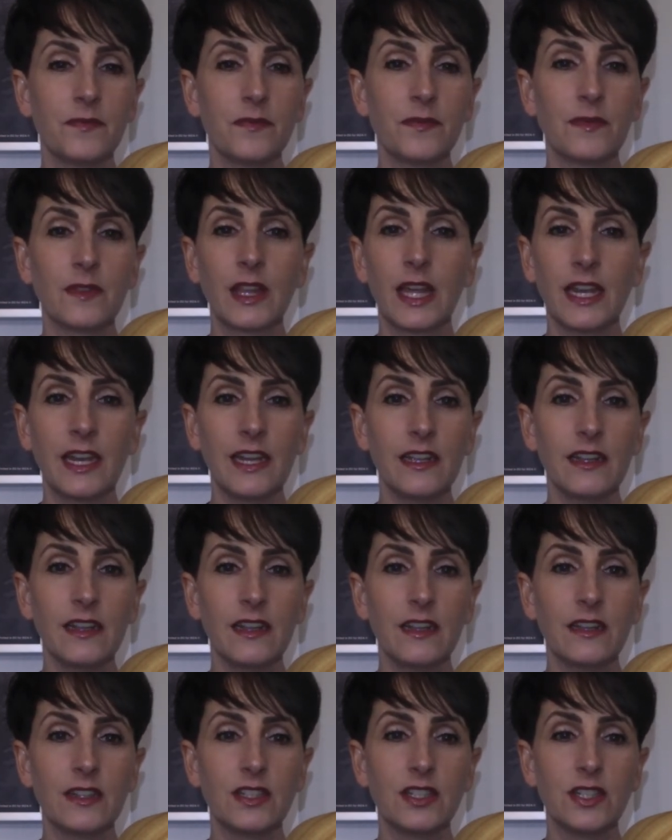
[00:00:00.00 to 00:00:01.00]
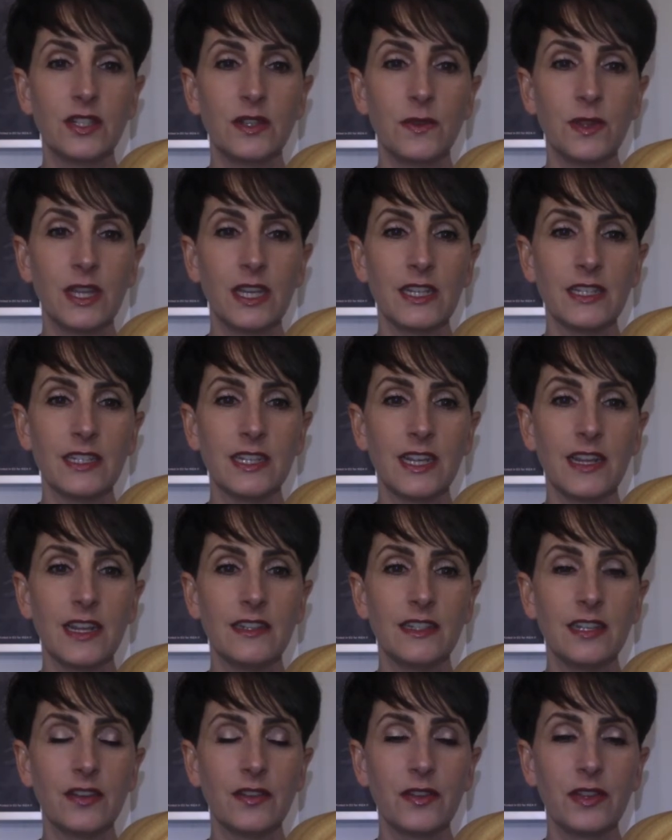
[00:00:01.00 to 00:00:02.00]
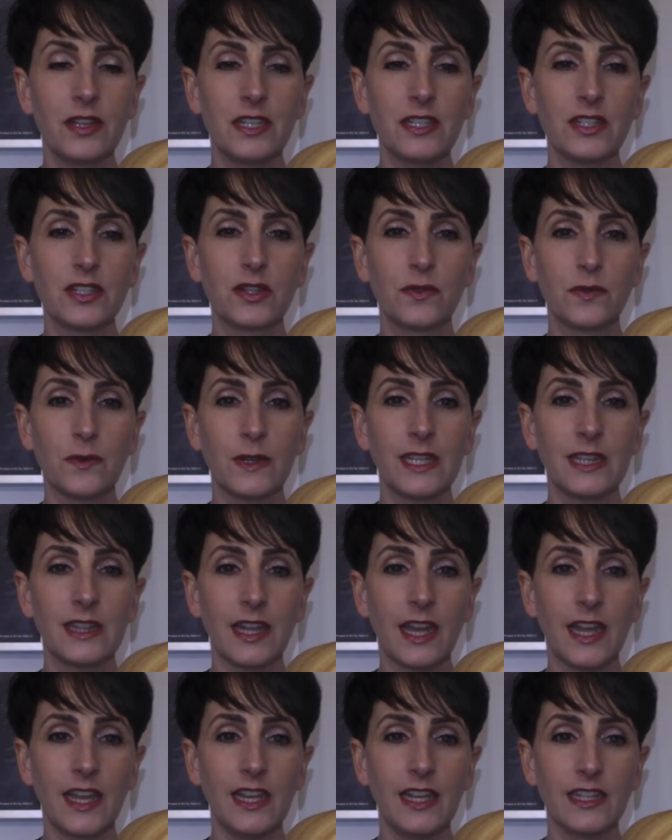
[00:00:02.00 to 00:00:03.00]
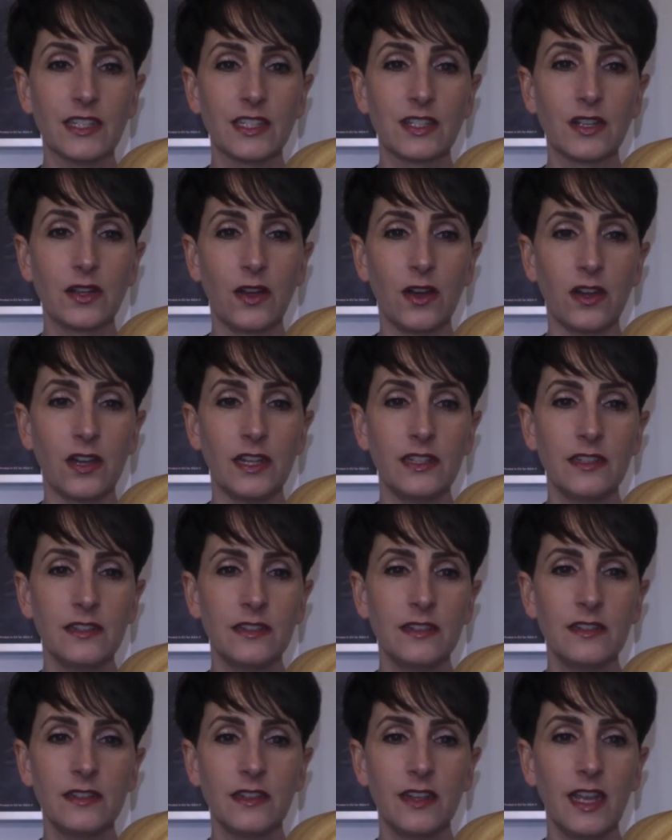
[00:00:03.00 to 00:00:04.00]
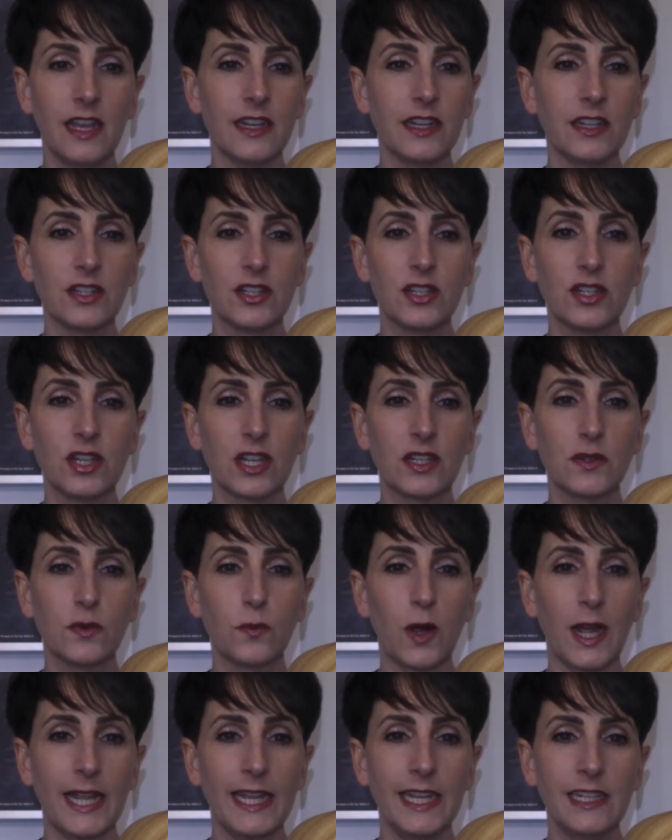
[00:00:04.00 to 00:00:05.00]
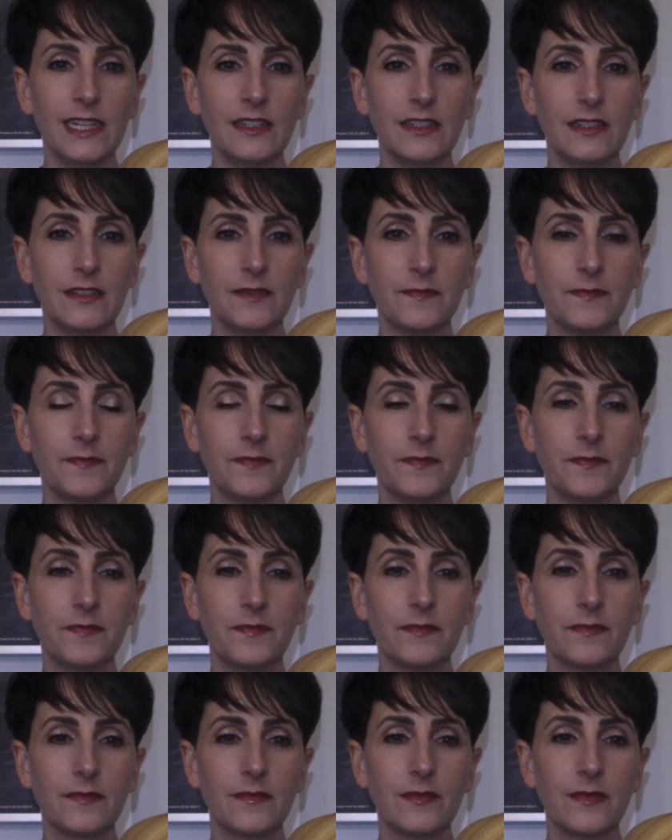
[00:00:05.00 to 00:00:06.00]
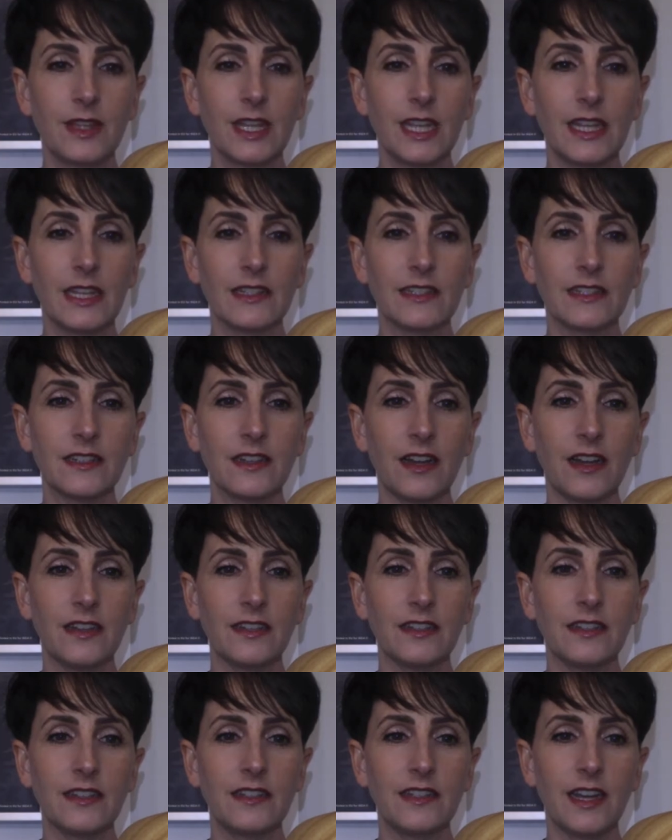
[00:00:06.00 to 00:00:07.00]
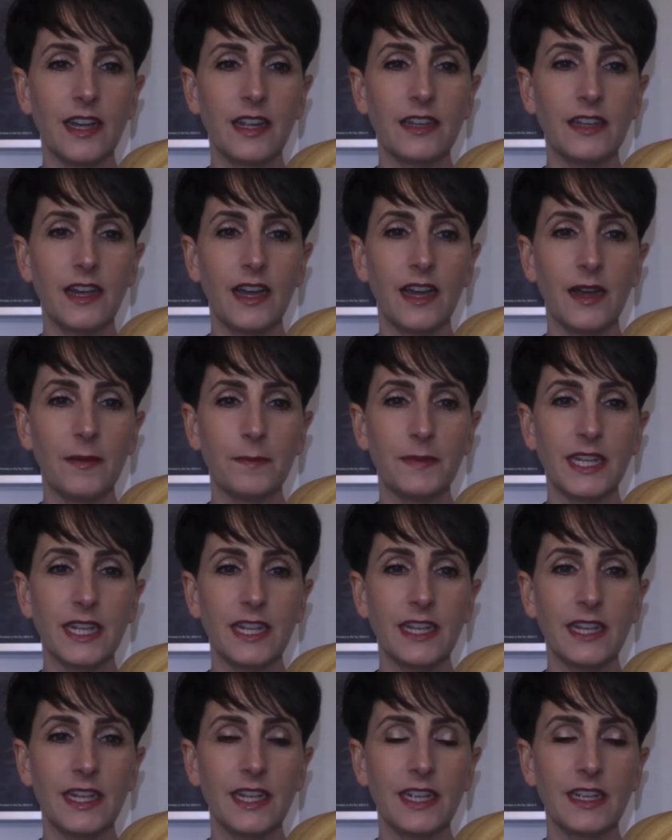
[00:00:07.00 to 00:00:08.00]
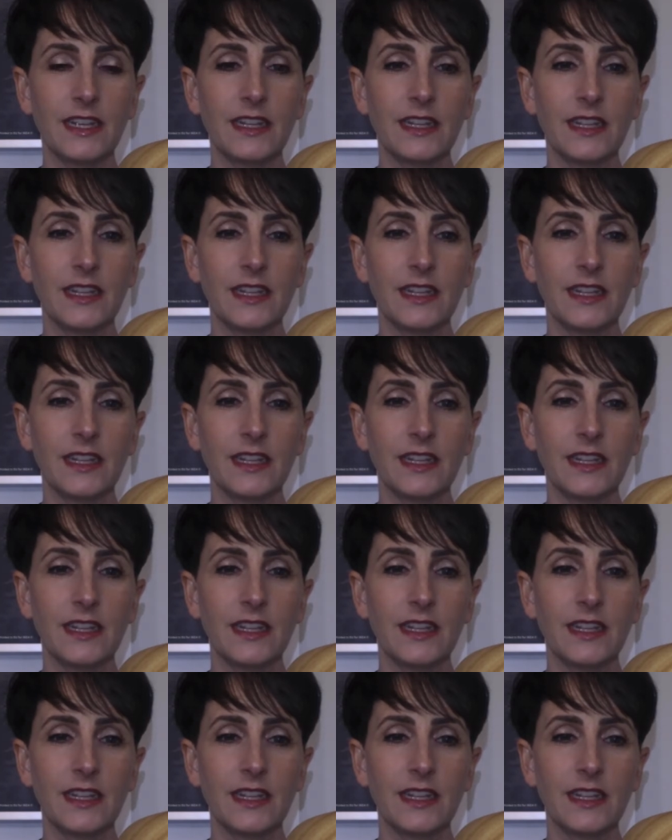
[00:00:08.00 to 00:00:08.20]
Let it do this until this green light is gone and it's just white. It's not done updating.